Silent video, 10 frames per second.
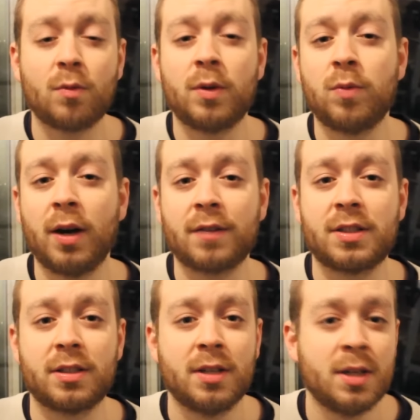we will
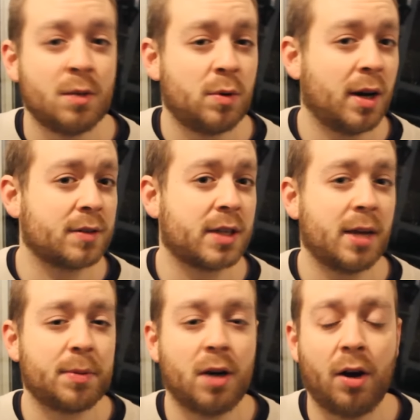have to
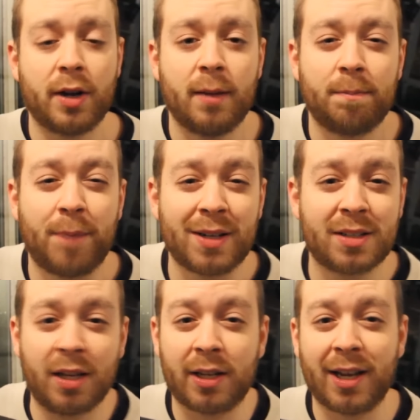keep an eye on him.
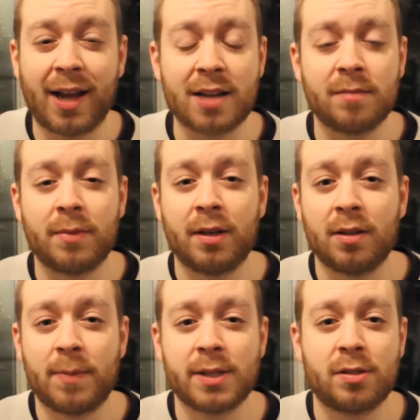Benteke hasn't been
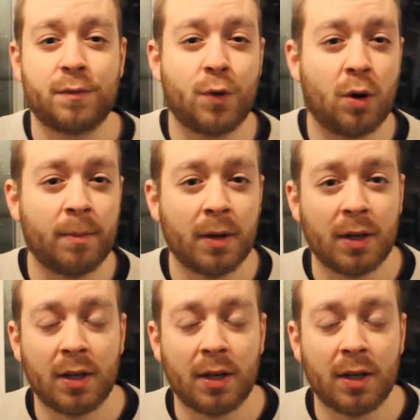in the best of form,